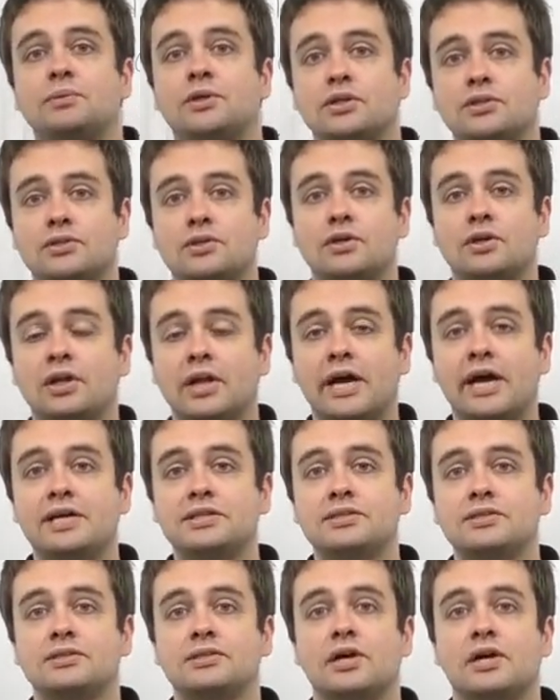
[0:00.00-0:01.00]
because your
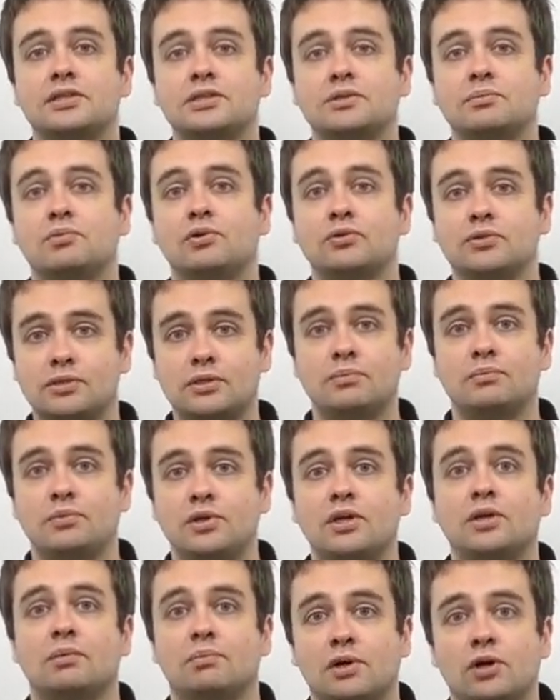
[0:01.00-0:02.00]
class is not supposed to
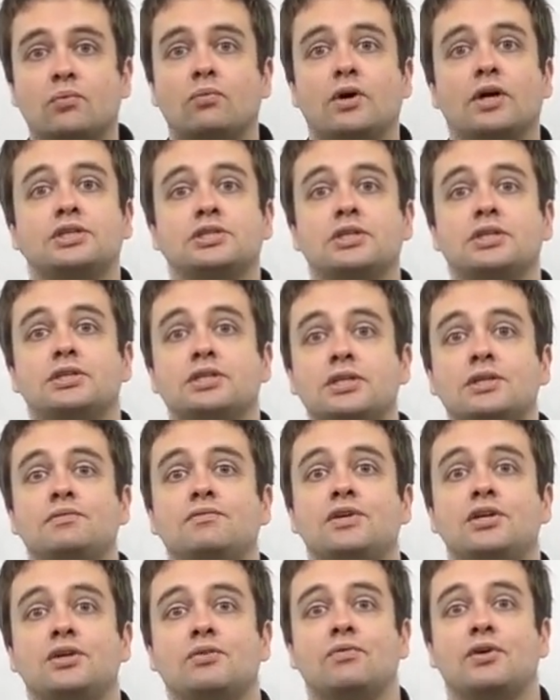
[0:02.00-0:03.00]
be about watching
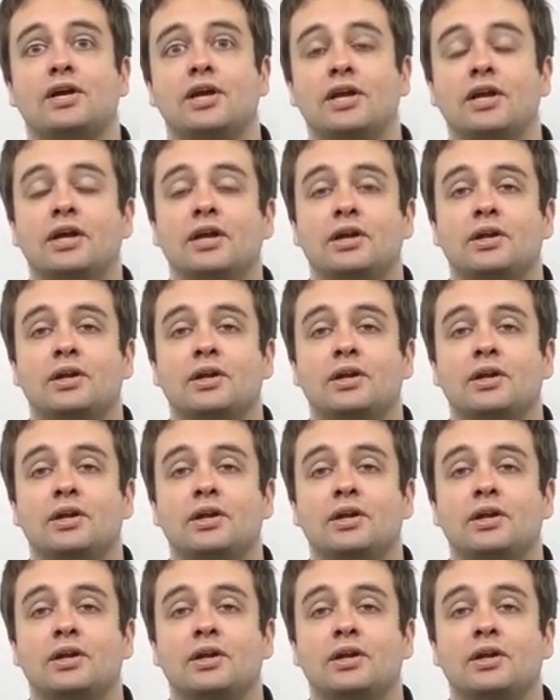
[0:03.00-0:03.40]
TV, right?